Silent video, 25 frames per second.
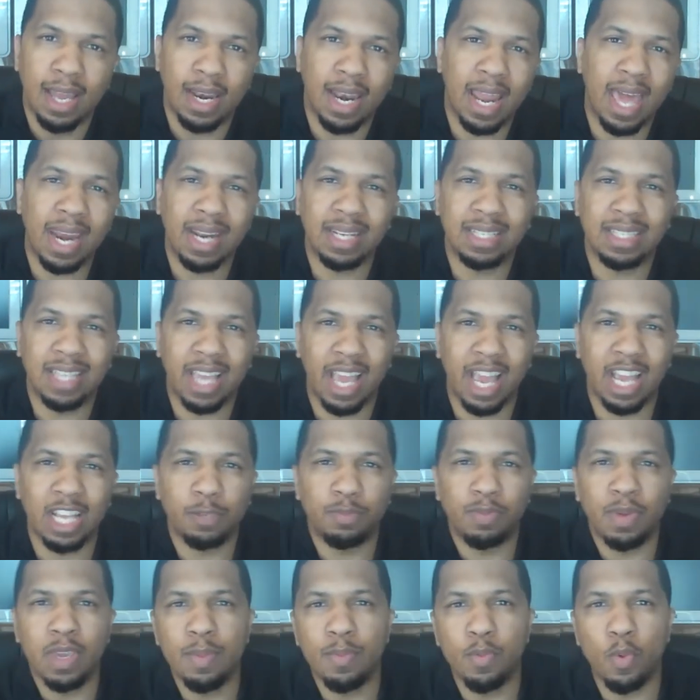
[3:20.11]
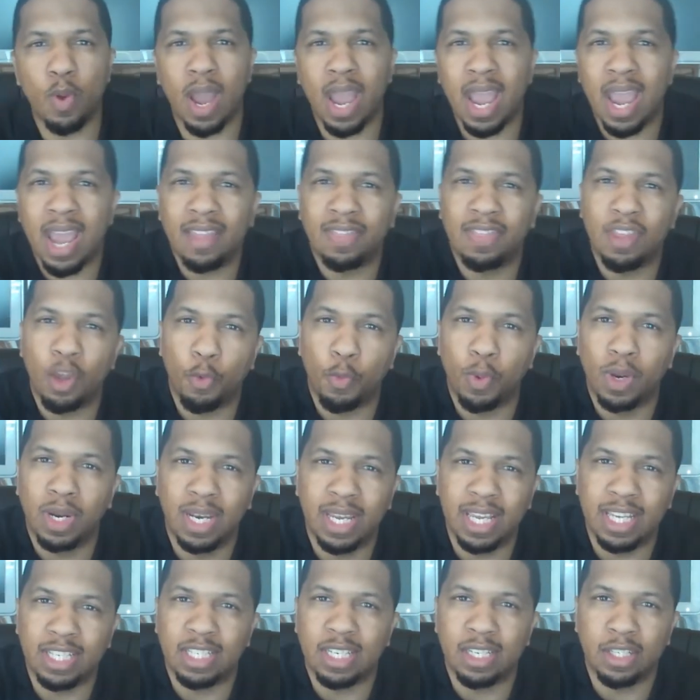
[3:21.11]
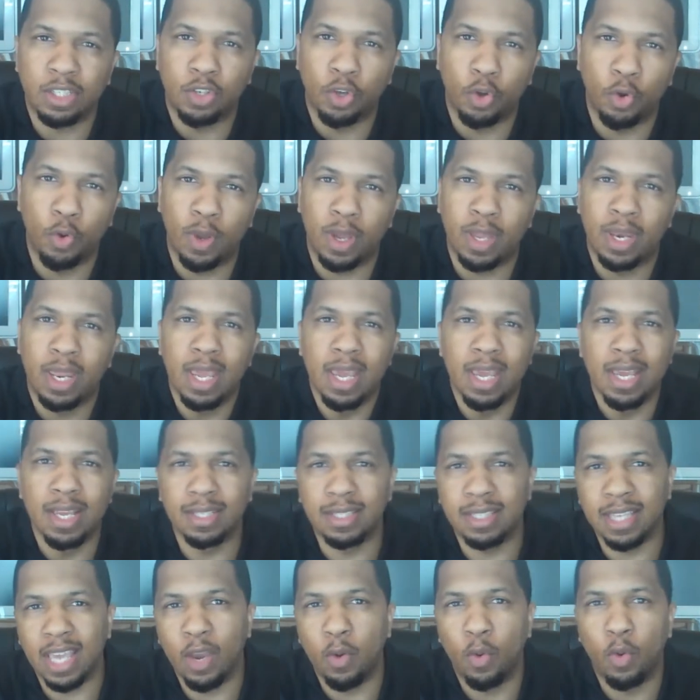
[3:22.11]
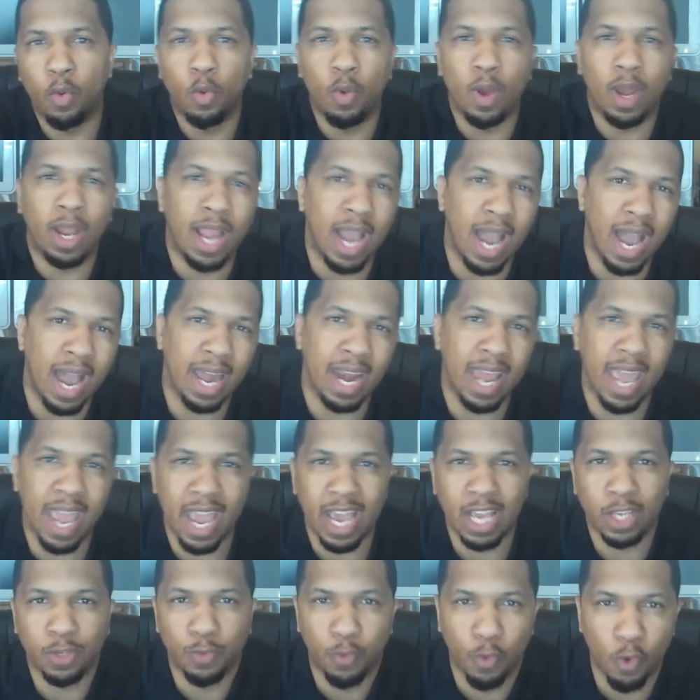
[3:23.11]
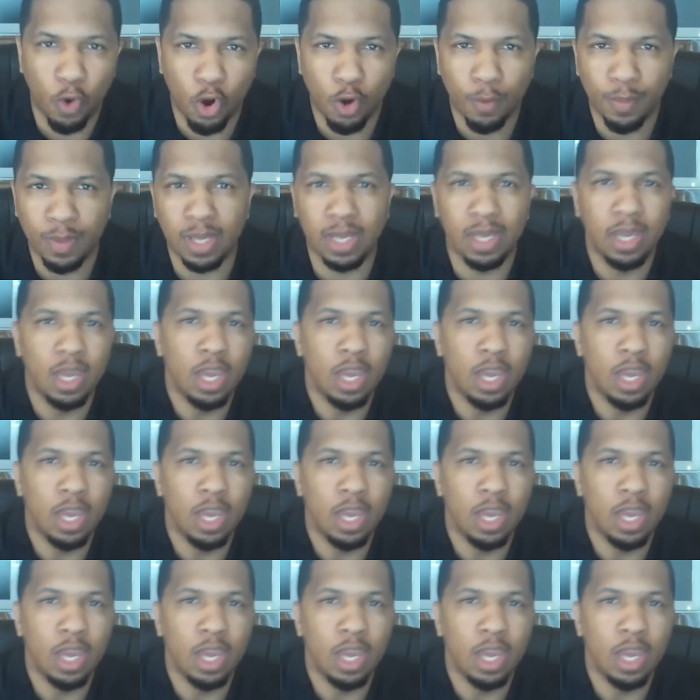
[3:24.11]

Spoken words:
A lot of times people add their religion to it and say, well, what God has for me,